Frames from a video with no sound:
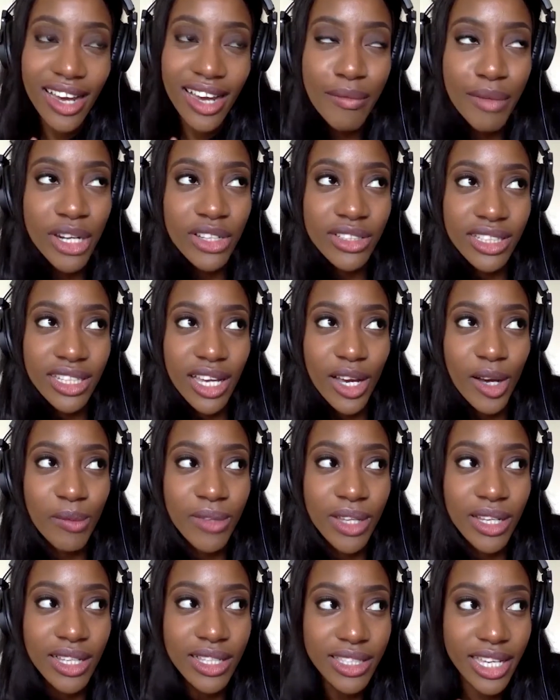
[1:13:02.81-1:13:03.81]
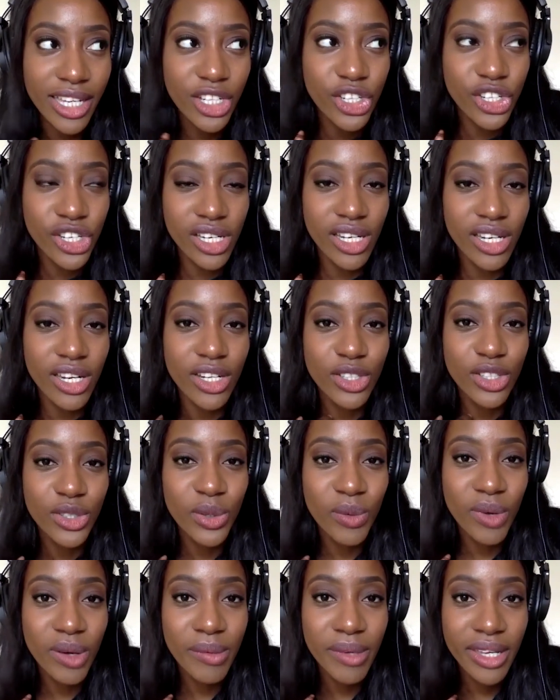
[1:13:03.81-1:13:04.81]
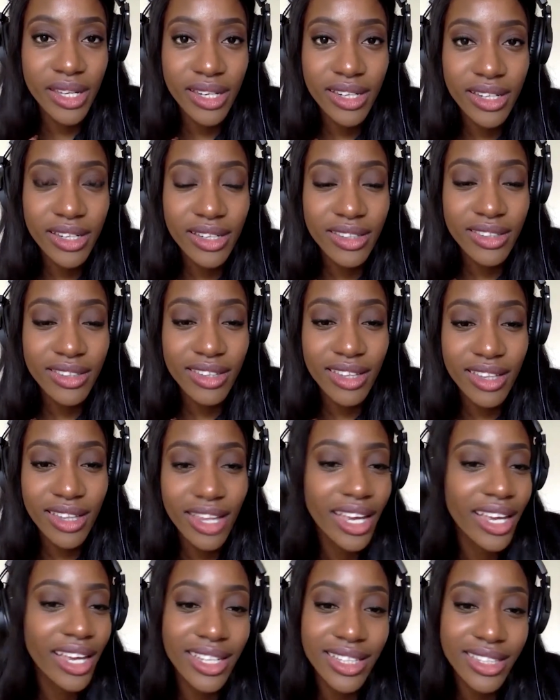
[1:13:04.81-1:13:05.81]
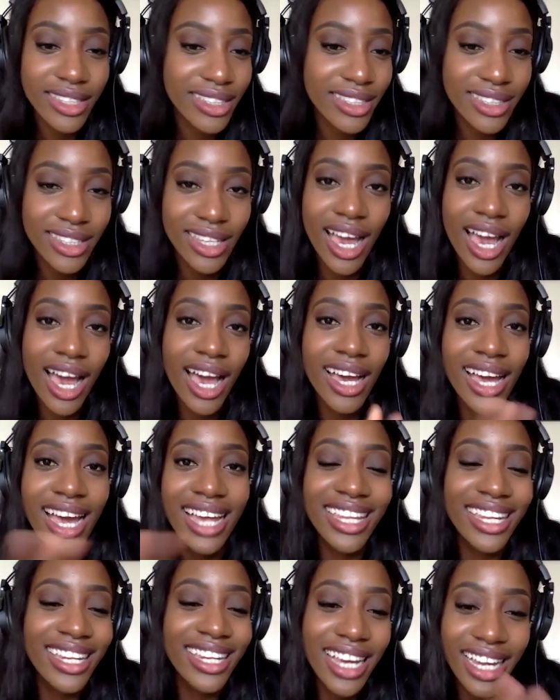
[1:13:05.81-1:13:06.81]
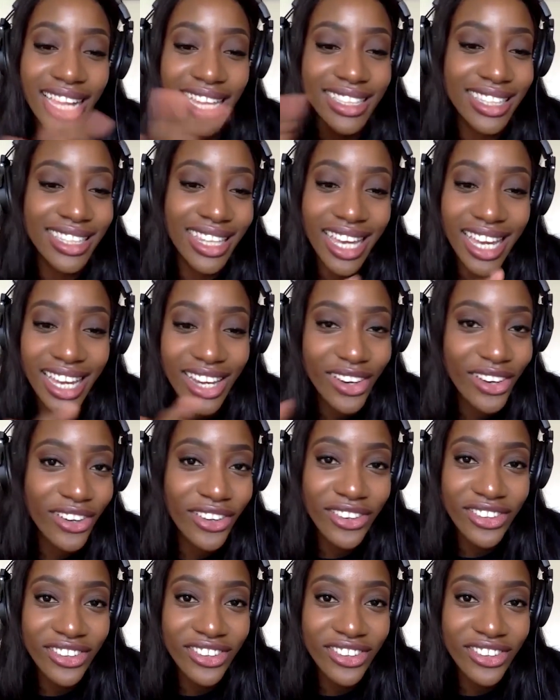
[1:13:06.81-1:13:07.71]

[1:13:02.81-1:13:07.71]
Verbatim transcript: I mean, it doesn't help that he's like cheated on two women. So, like, it's yeah, and then that gets layered.